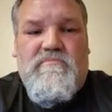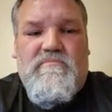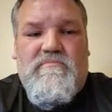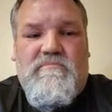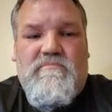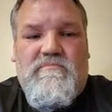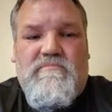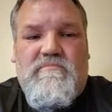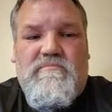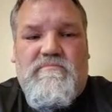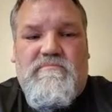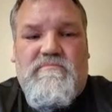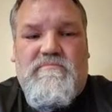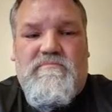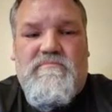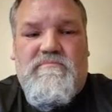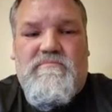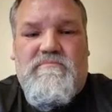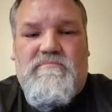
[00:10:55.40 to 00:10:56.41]

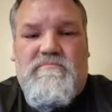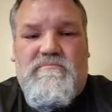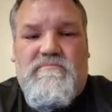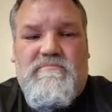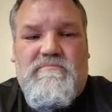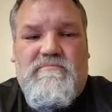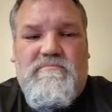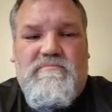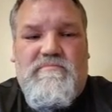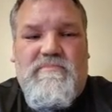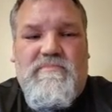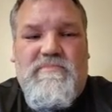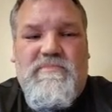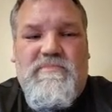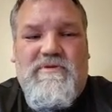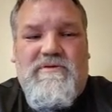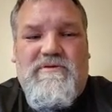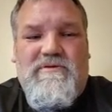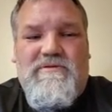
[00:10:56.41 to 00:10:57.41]

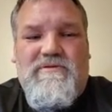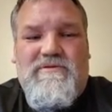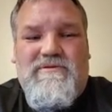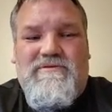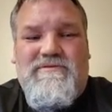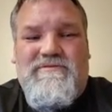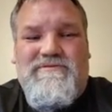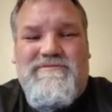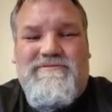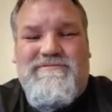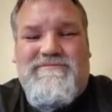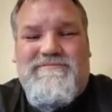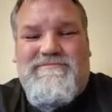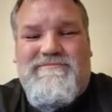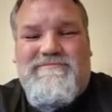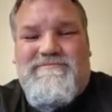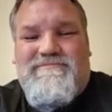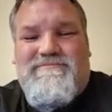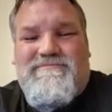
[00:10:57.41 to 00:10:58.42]

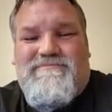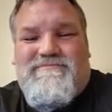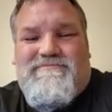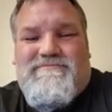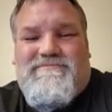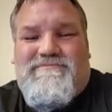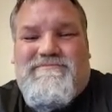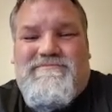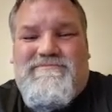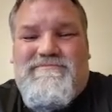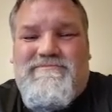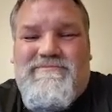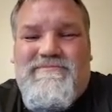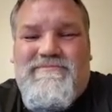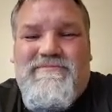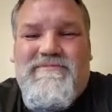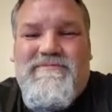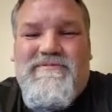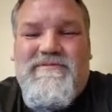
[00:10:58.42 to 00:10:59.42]

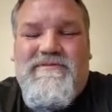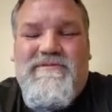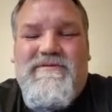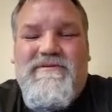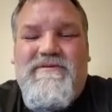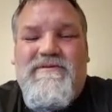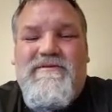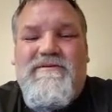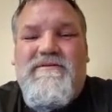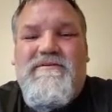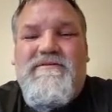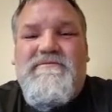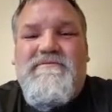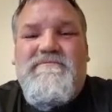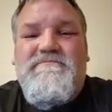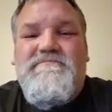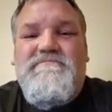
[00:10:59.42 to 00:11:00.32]
[no speech]